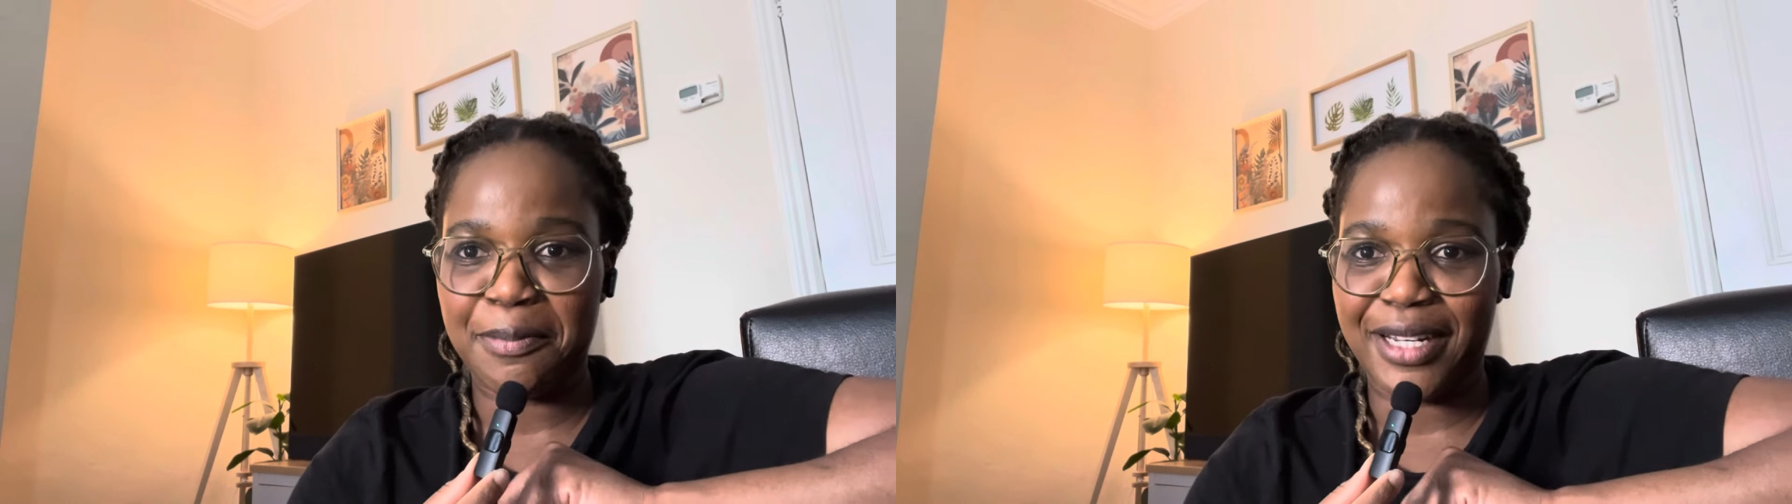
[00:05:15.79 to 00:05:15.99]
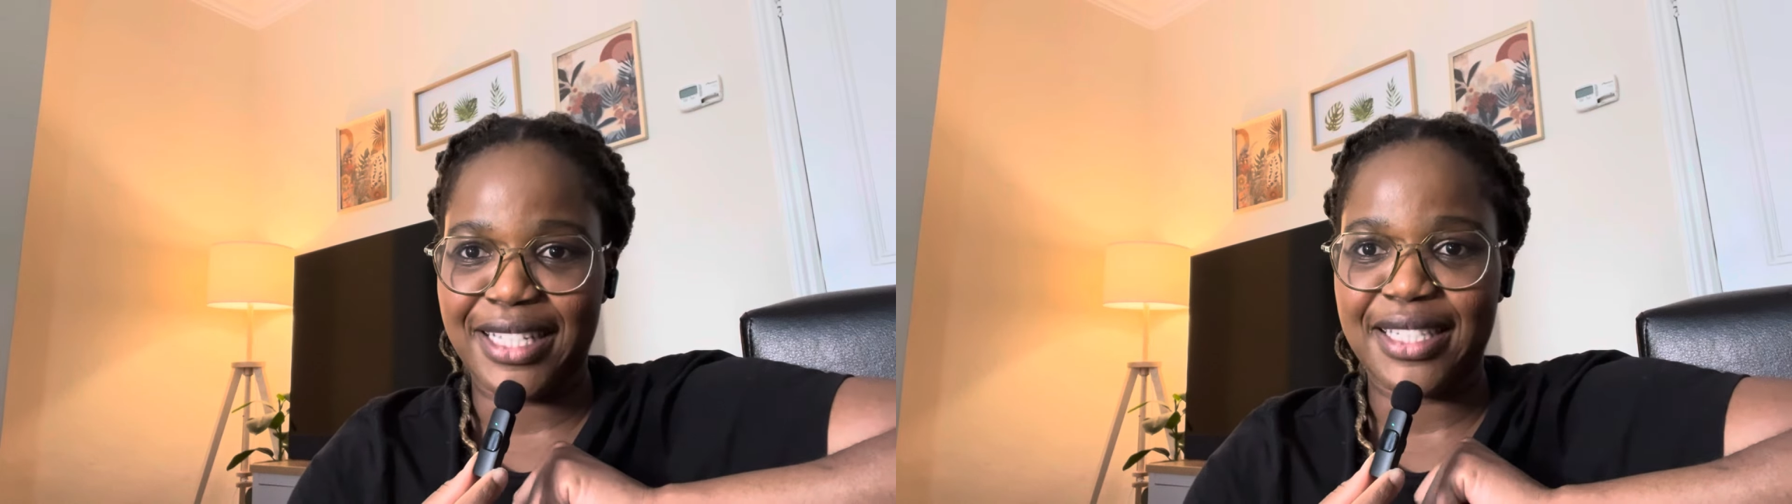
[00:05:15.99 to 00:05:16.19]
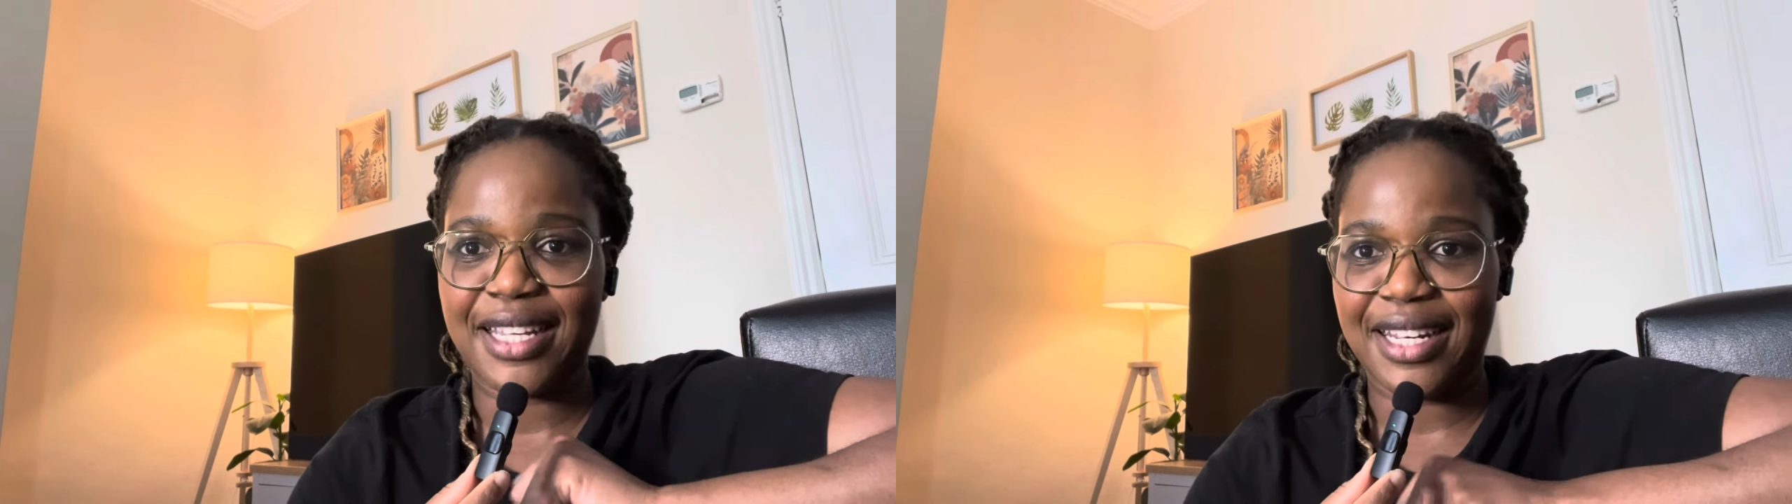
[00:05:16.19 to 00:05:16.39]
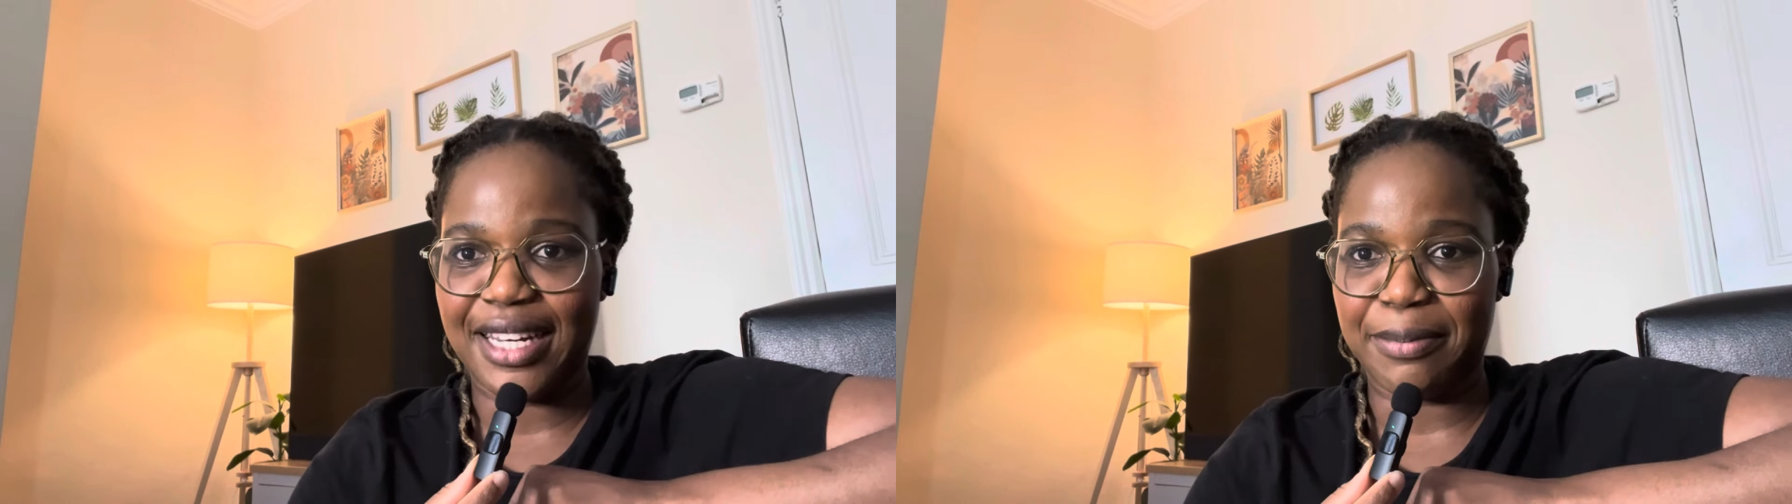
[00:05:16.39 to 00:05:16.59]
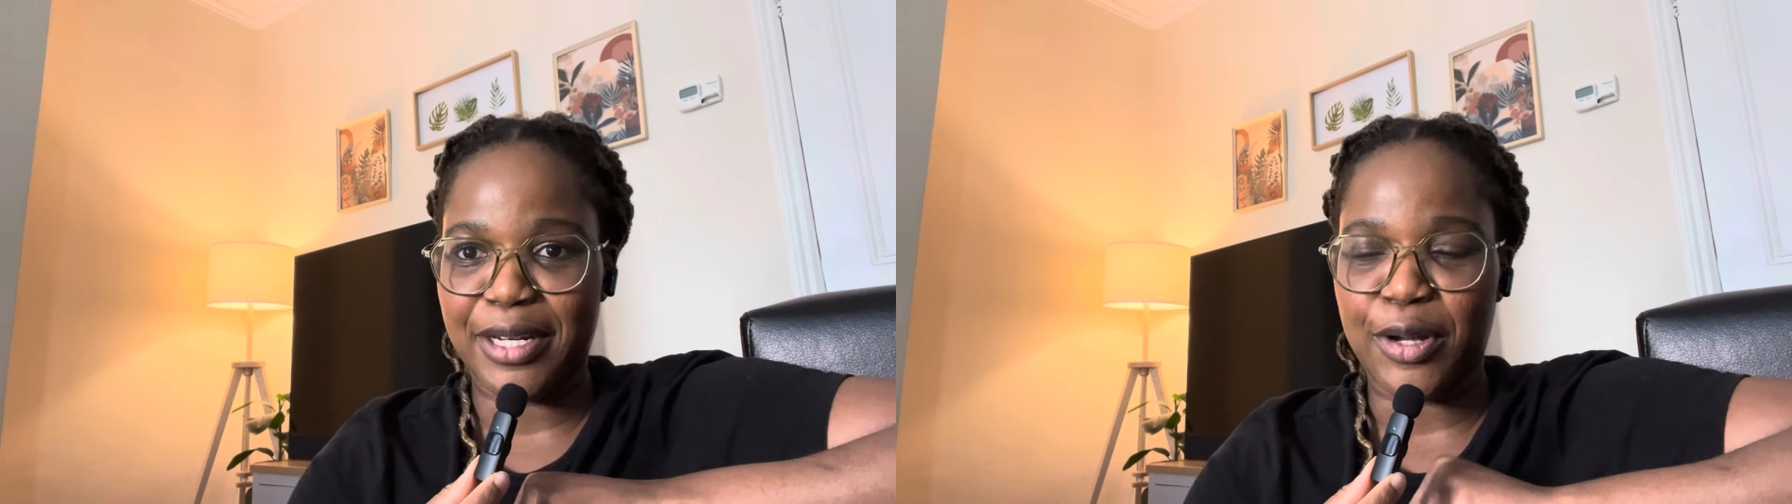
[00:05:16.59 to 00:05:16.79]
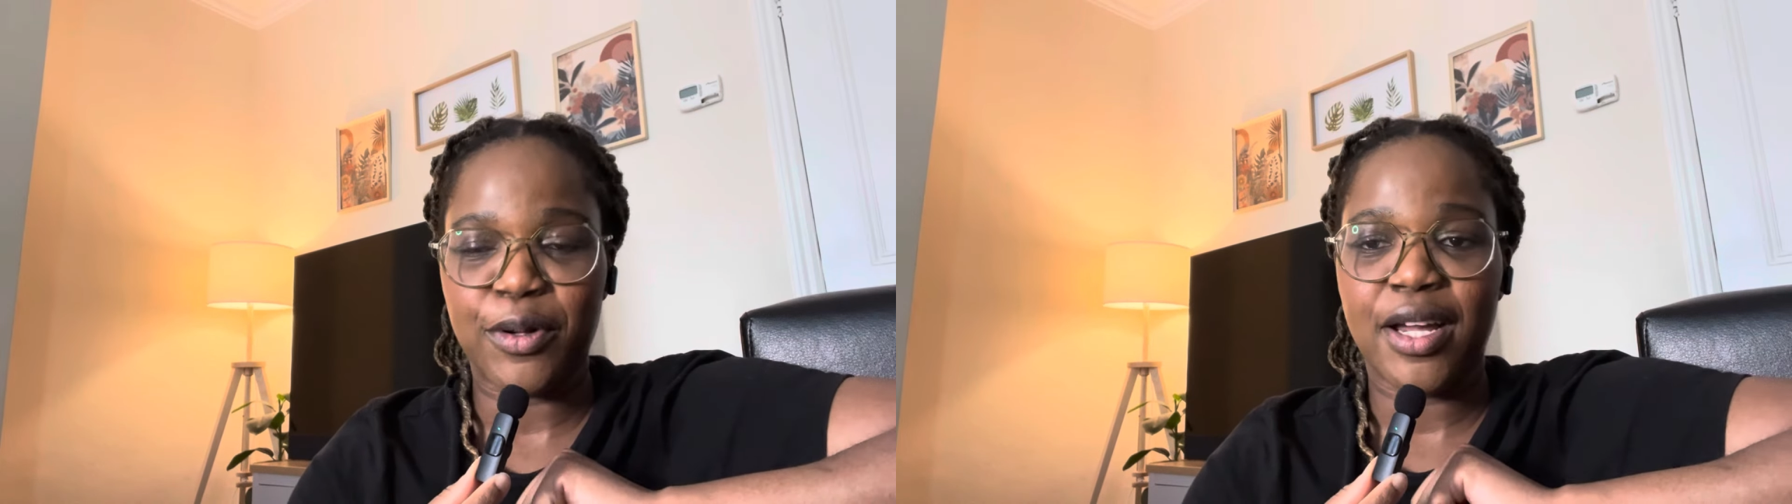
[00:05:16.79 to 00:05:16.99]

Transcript: please let me know.